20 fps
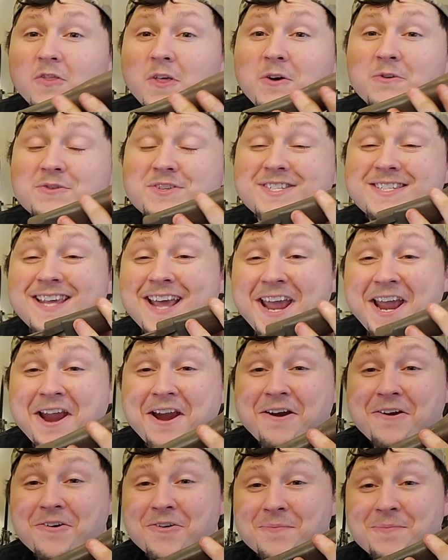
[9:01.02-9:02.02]
those
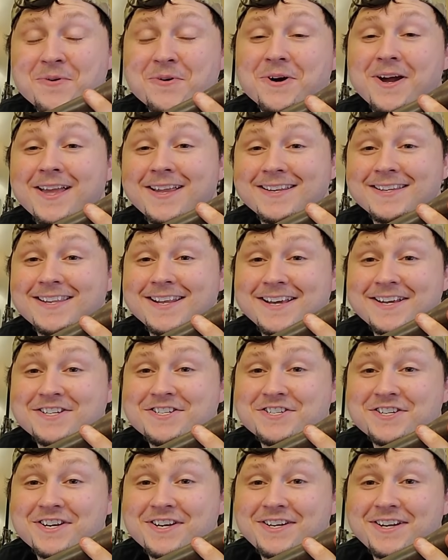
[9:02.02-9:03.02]
terrible
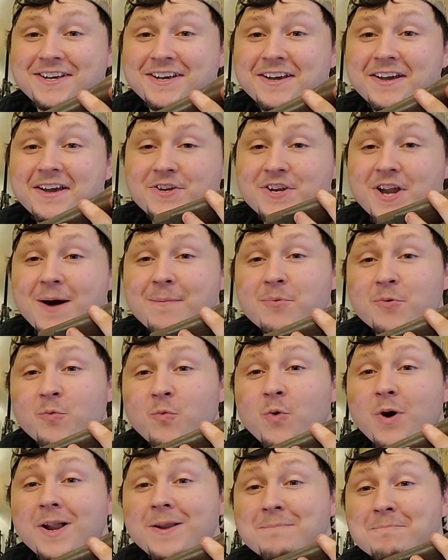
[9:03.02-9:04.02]
condition
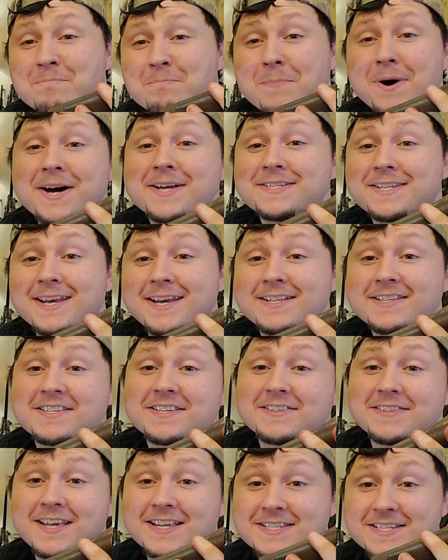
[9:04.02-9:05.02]
No.1 muskets
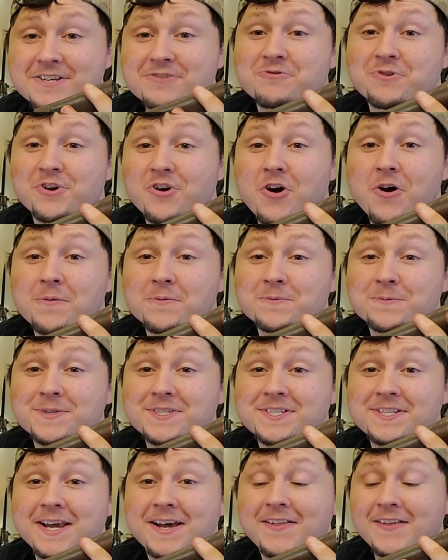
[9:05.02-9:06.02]
that Century Arms was
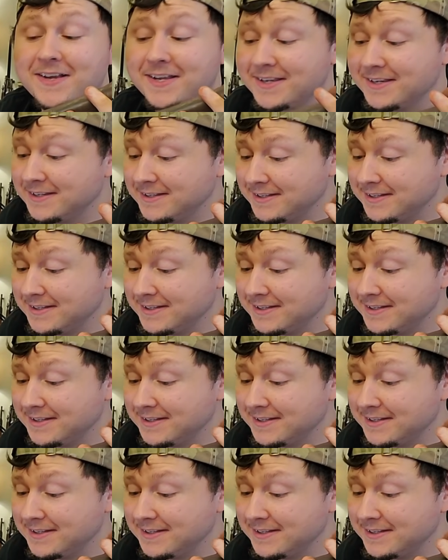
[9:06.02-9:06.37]
selling.